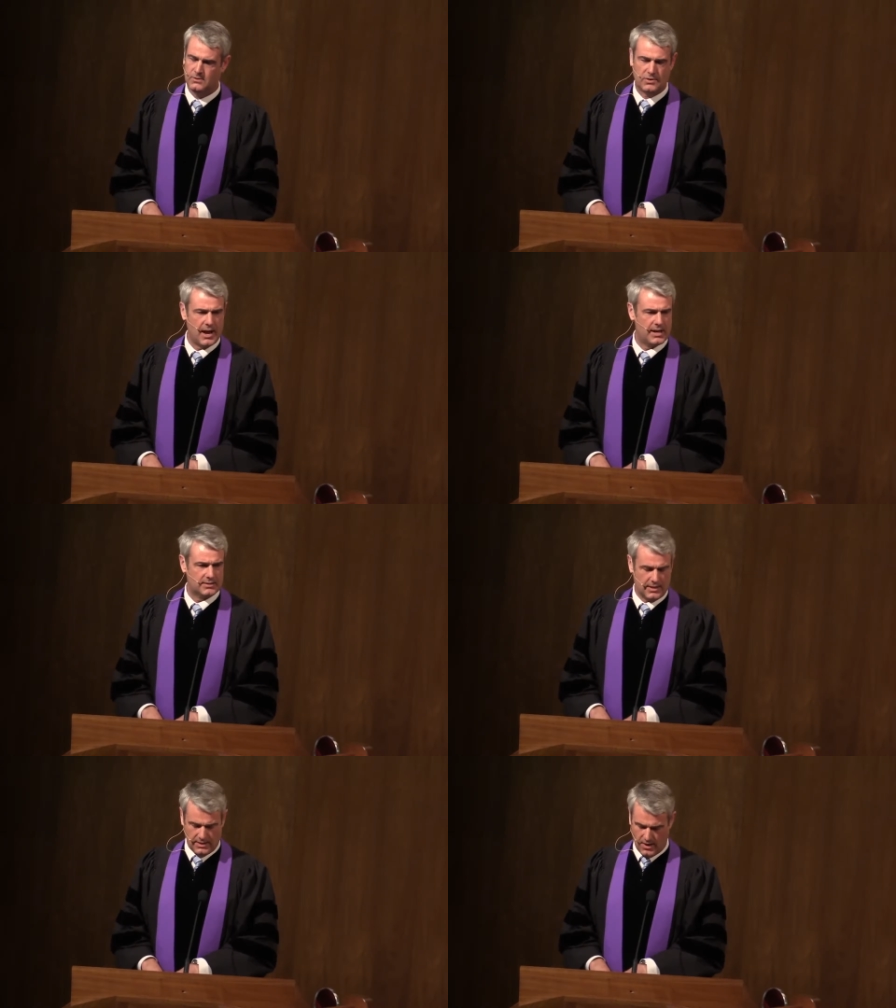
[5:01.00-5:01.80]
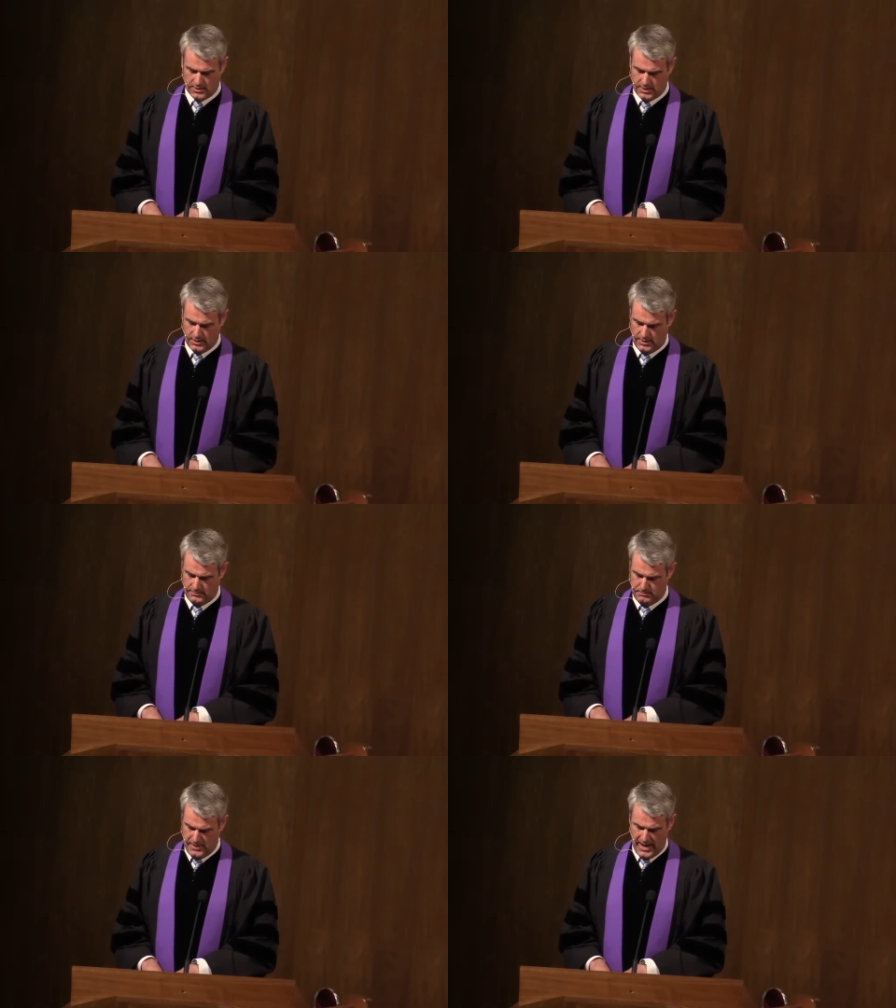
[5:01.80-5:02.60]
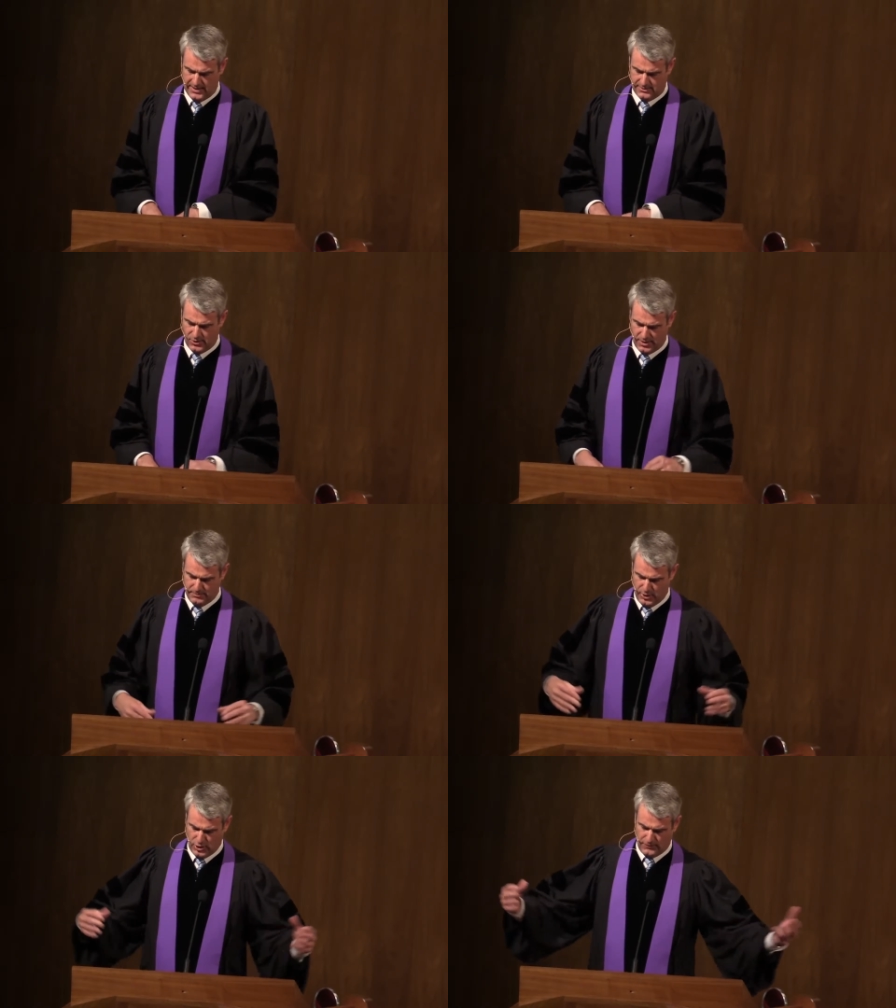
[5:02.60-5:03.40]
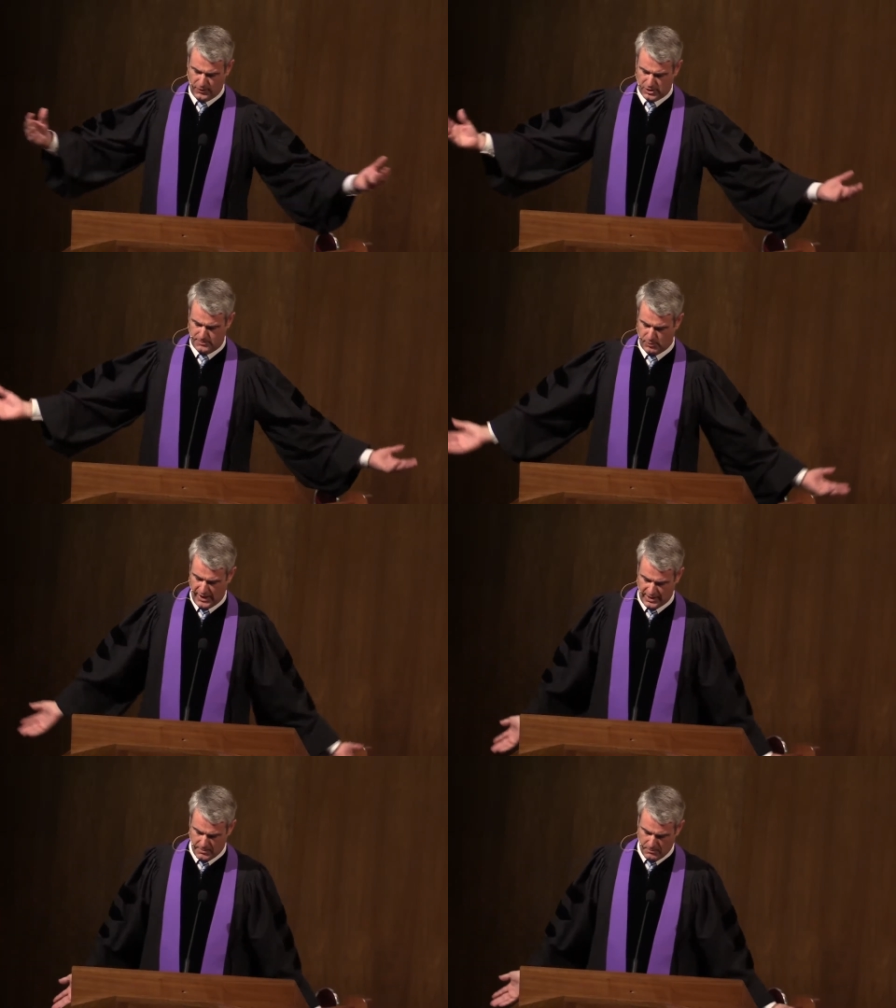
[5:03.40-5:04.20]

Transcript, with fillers: dressed in our Sunday best on a beautiful spring